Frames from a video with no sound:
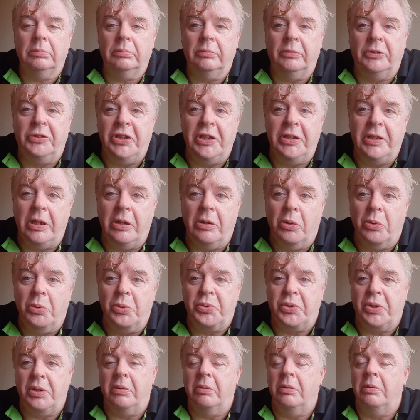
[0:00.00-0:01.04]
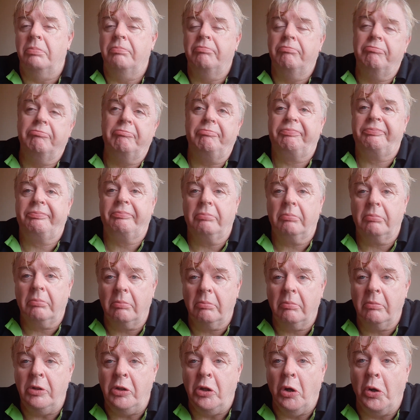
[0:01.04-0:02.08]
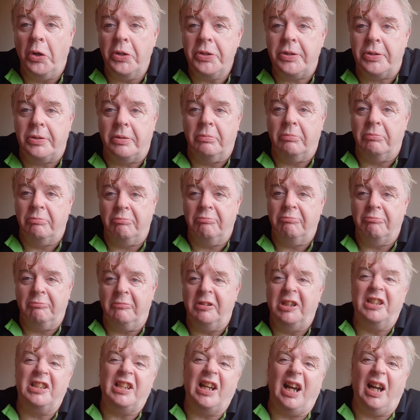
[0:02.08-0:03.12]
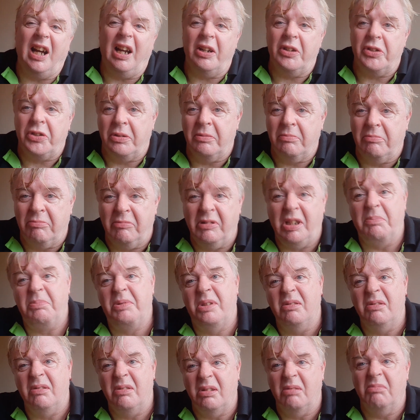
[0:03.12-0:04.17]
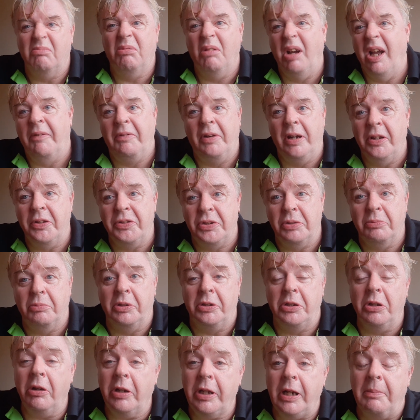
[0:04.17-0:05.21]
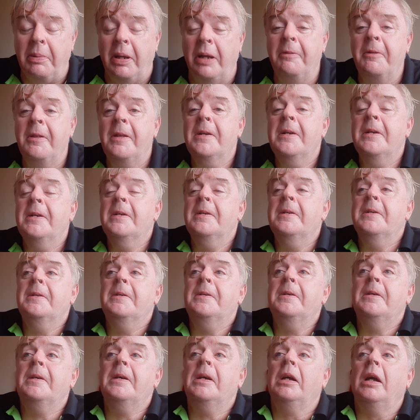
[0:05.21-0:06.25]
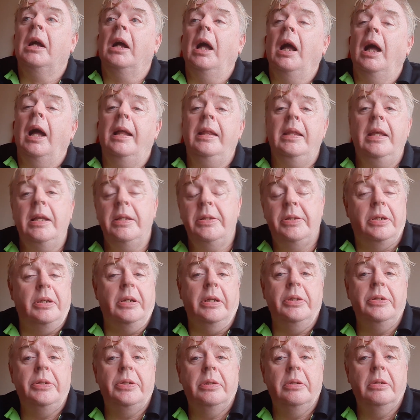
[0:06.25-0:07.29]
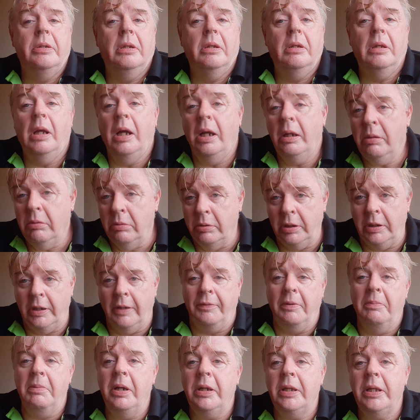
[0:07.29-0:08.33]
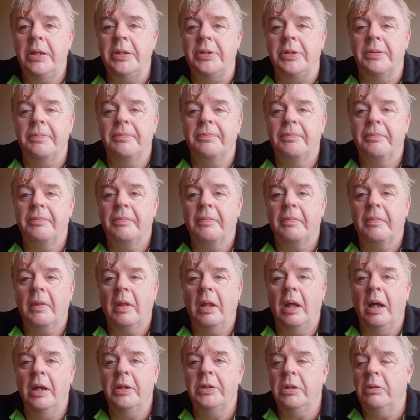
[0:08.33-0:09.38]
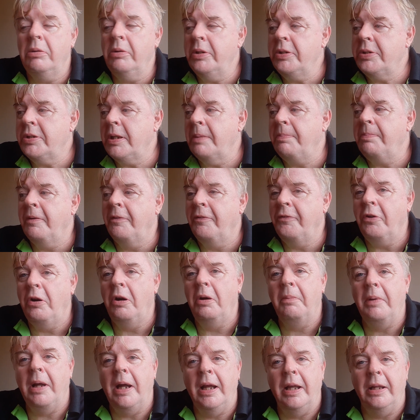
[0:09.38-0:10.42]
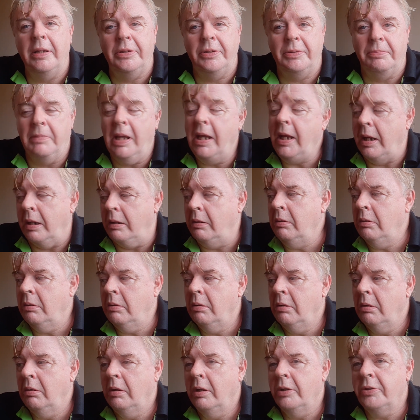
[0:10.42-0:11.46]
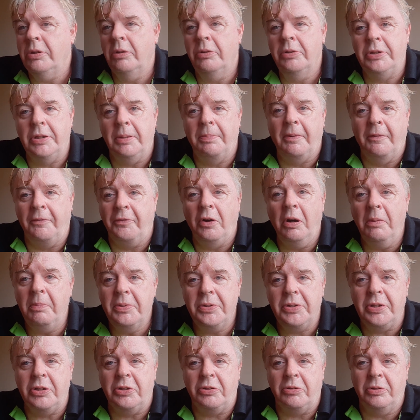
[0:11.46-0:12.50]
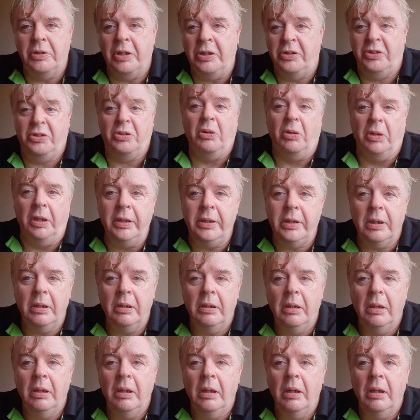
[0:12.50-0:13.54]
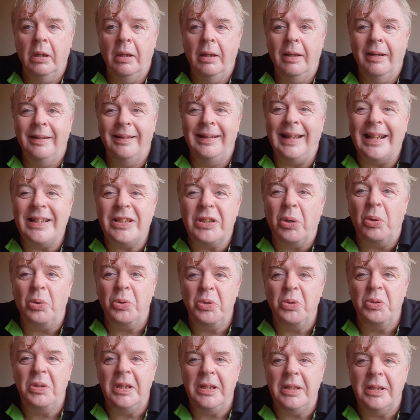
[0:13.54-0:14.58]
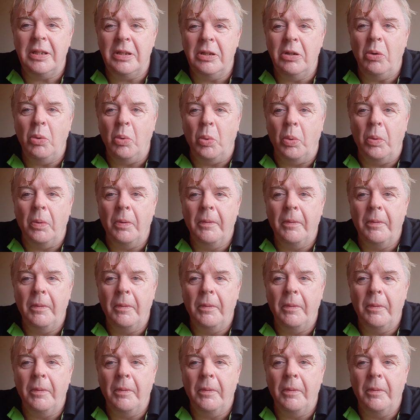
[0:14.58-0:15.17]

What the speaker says: GTOs and yachts and guitars and Gibsons and whatever else that we're talking about. And the answer is, I don't give a monkeys. As long as they perform as men, as long as the performance is solid, that's all you need to know.